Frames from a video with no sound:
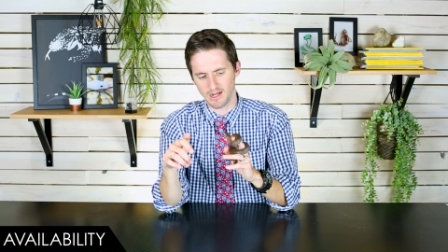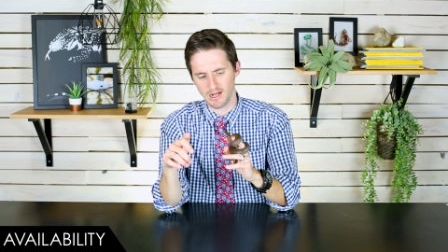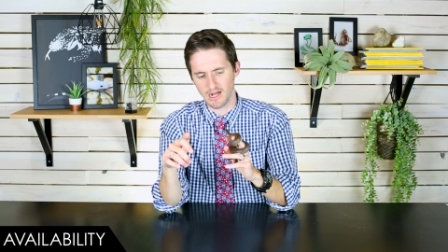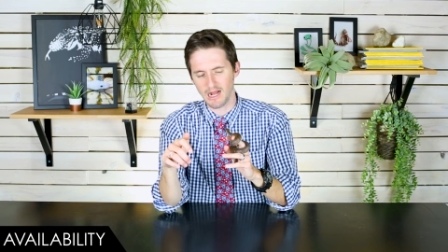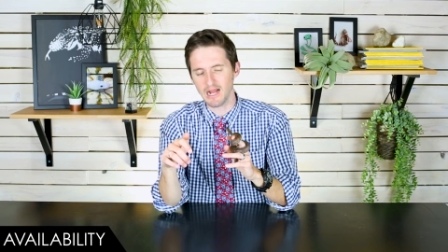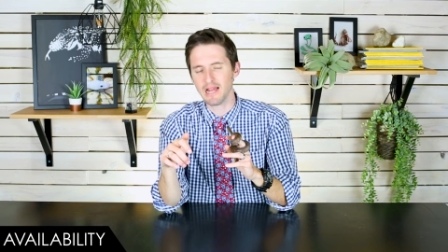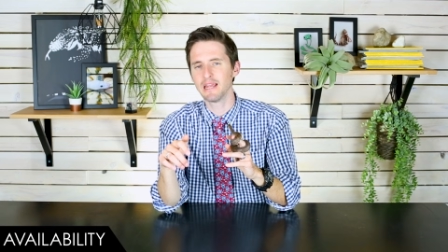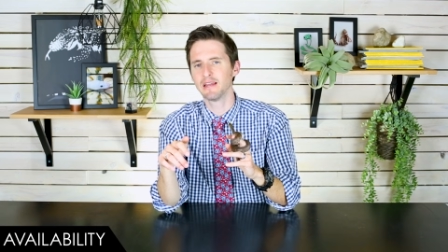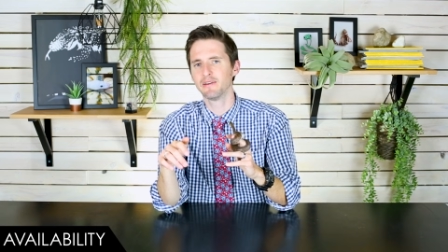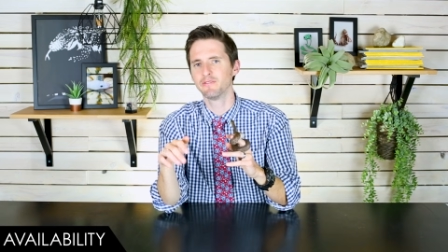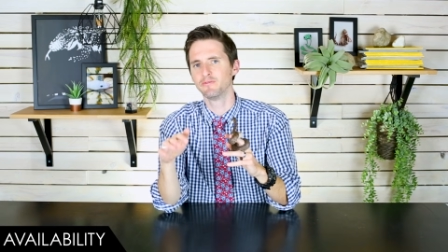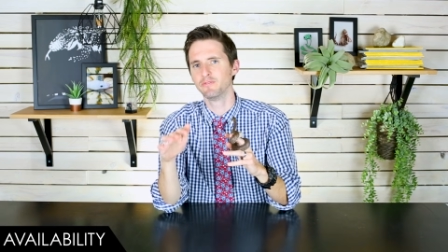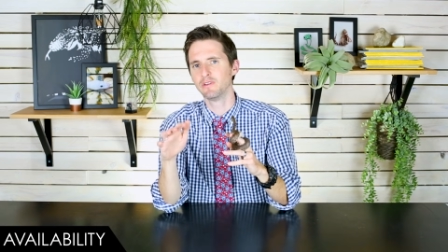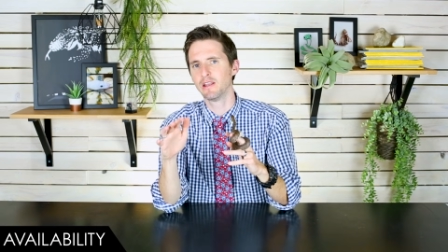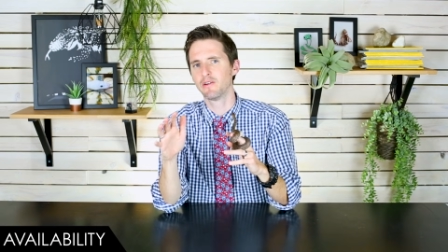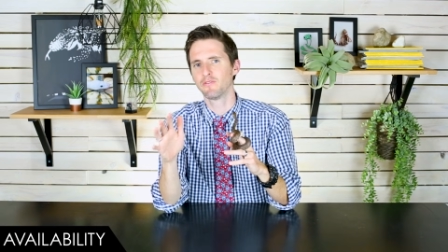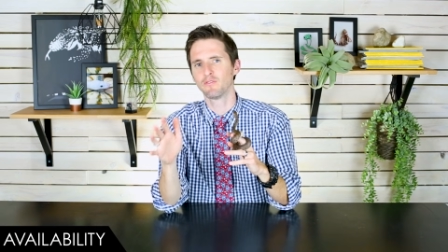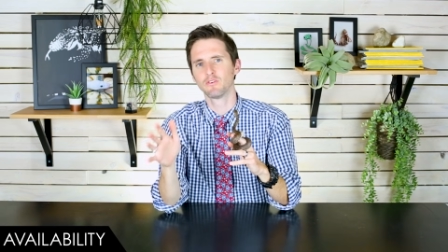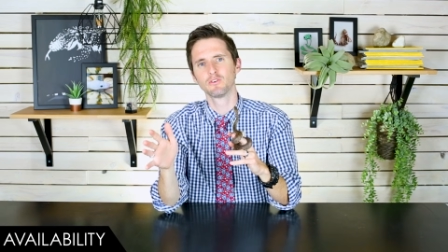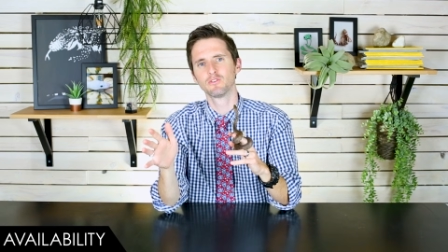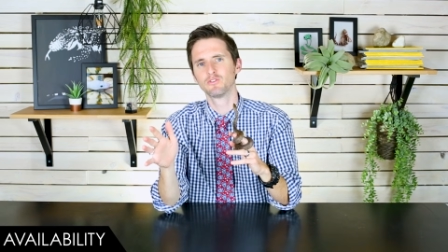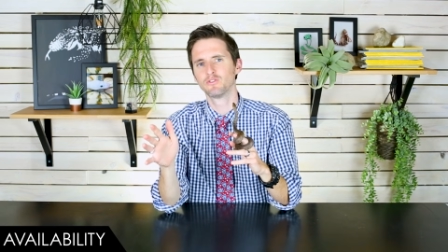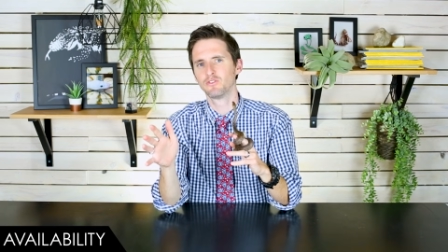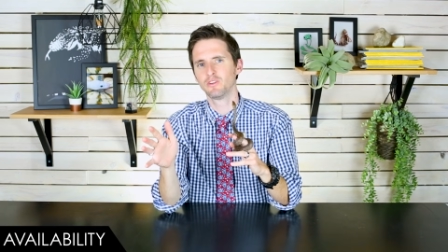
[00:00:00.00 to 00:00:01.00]
I have
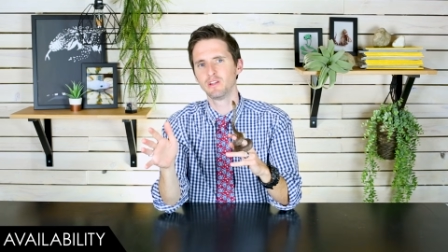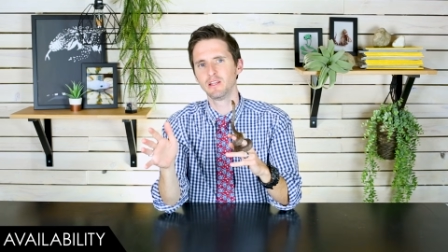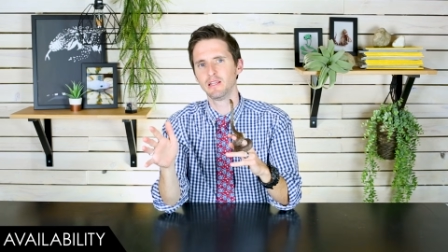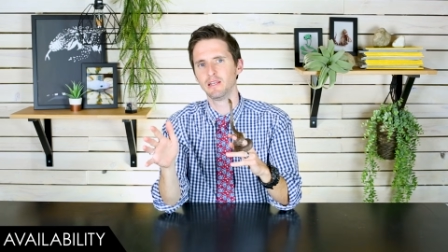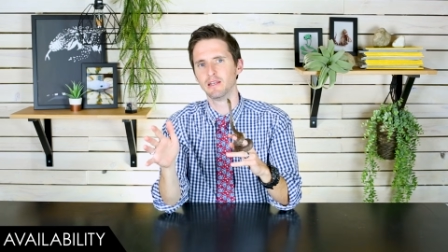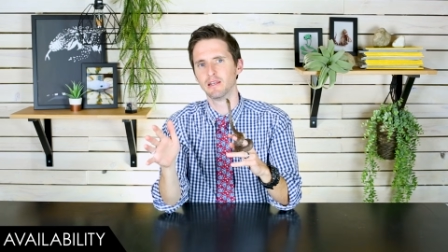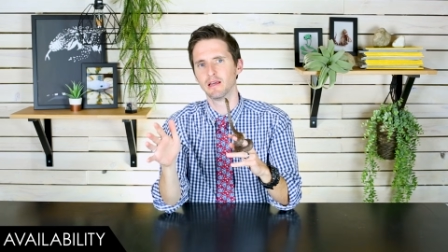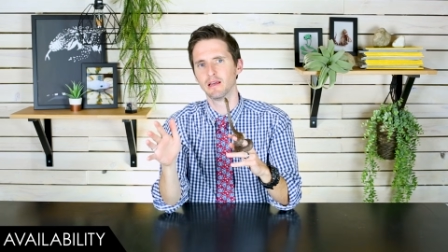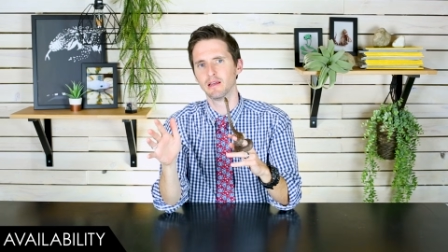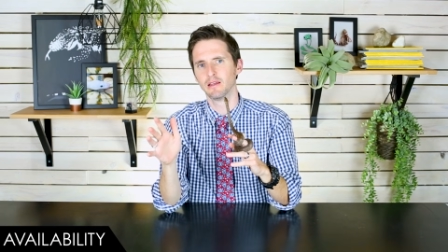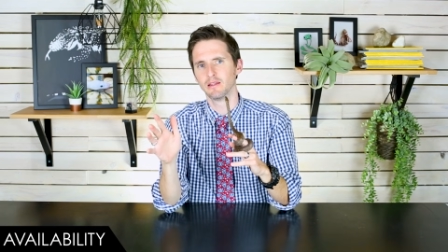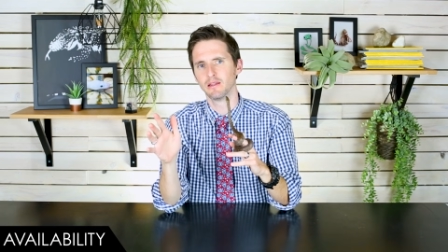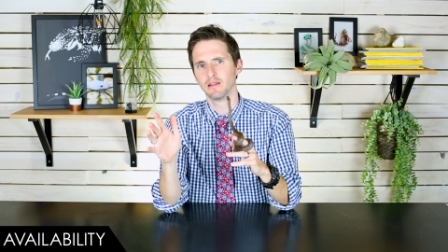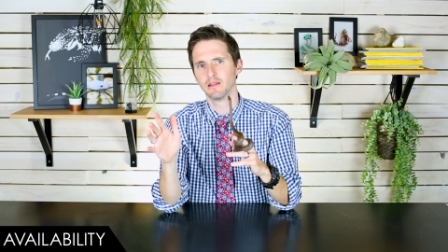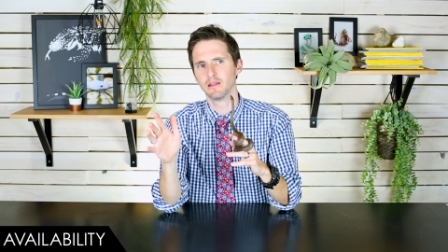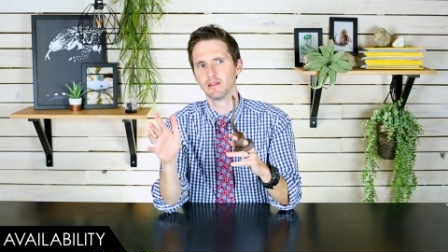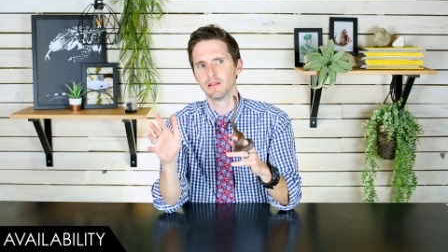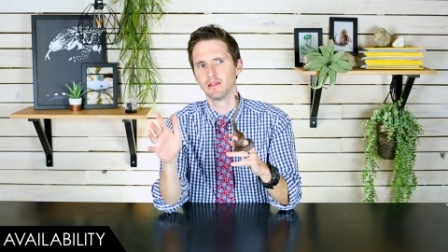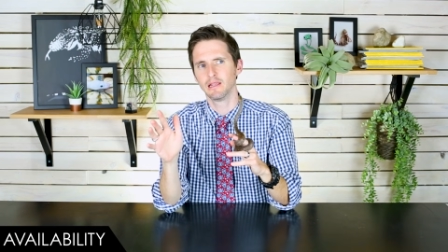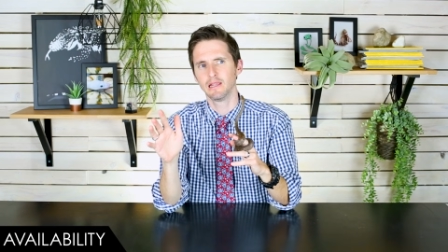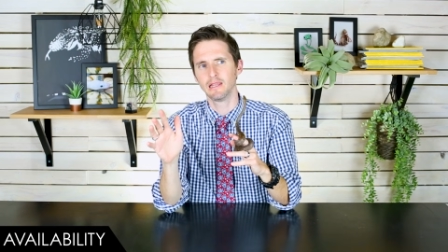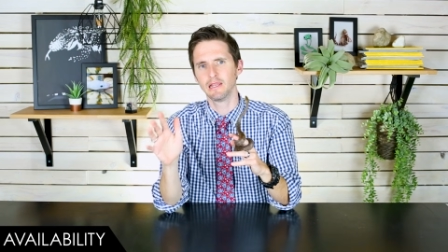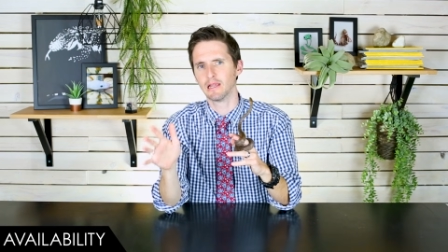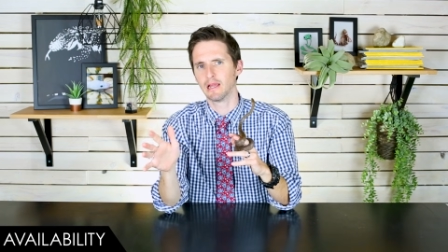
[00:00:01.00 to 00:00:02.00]
never seen
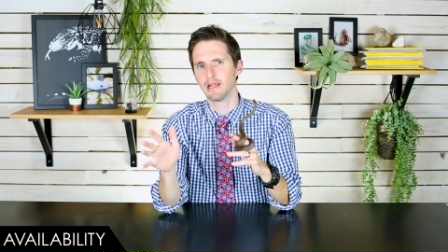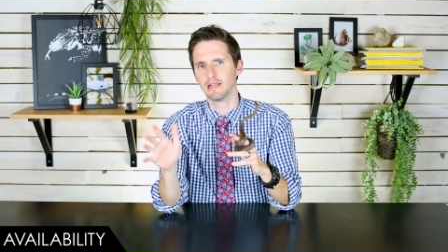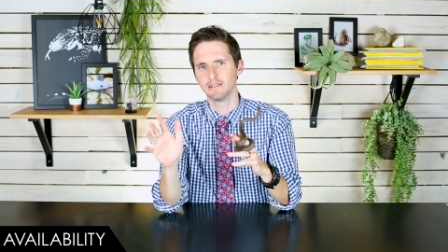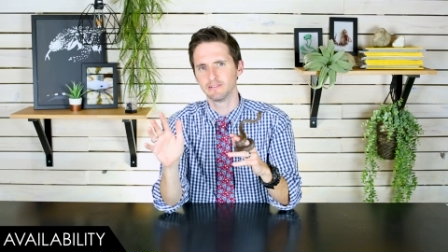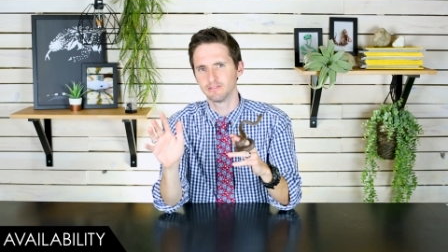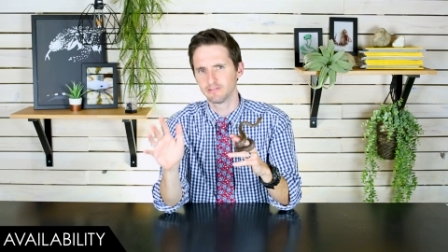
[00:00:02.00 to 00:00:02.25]
a